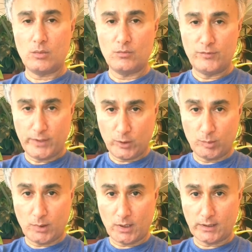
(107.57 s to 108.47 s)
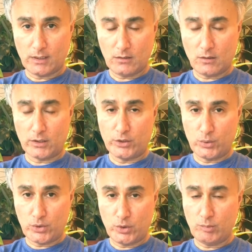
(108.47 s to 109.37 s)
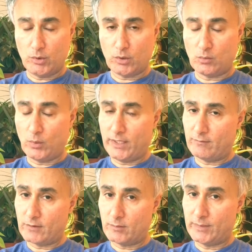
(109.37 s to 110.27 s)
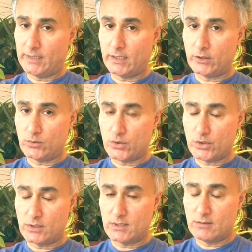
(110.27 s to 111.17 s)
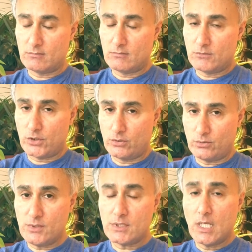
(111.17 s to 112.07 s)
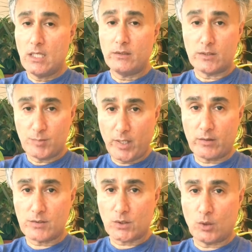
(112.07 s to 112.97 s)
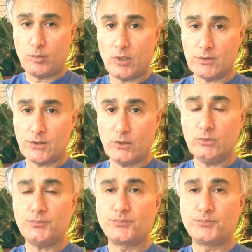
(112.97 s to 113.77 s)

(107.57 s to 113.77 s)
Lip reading: video blogging on YouTube or whatever media you should choose, there's Periscope also.